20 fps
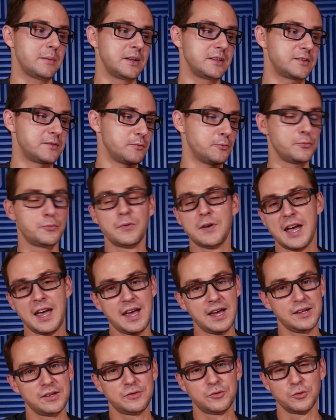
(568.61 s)
It's
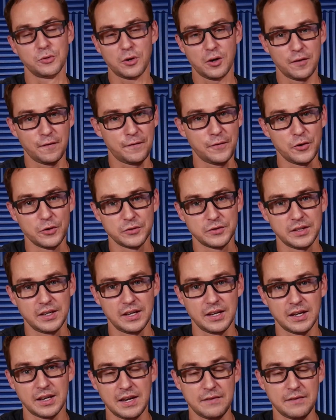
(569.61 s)
way too confusing.